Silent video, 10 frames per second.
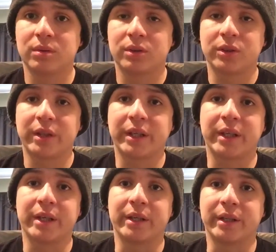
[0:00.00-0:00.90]
I tried to
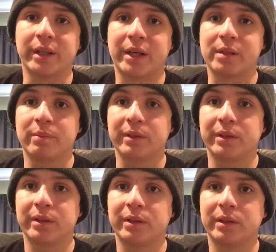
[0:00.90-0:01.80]
get ahead in class, but
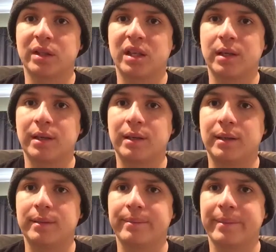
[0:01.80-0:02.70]
that
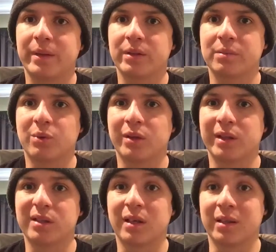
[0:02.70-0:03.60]
was more or
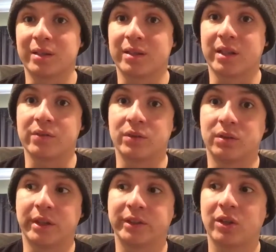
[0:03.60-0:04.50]
less
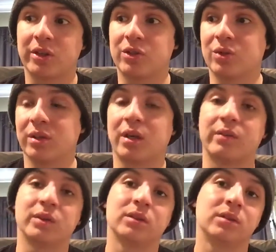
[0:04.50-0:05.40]
unsuccessful. I started 2 of the
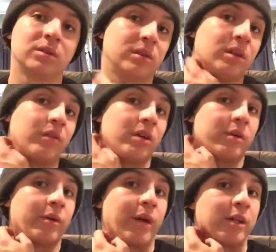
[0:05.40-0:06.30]
novels, and I've already
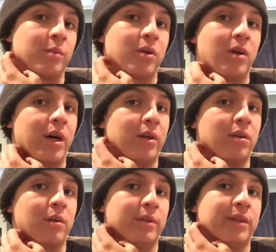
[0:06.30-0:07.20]
read Rhinesburg, Ohio
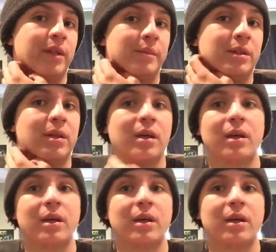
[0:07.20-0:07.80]
a couple times.